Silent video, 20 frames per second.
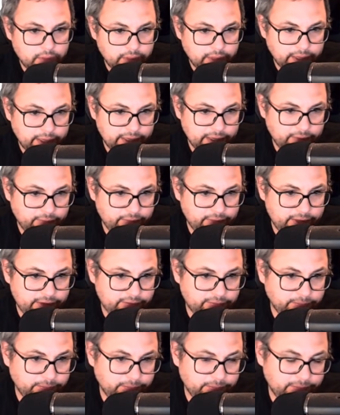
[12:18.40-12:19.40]
Okay, now
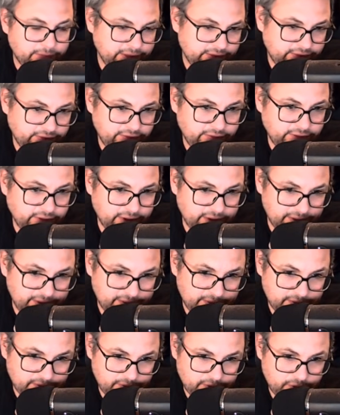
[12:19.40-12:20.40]
this is
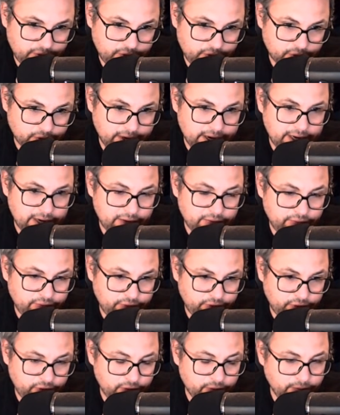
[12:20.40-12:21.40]
a string of
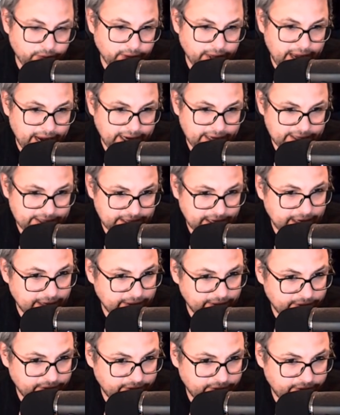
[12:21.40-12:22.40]
2 black
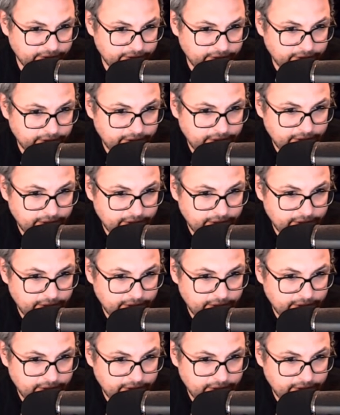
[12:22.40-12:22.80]
dots,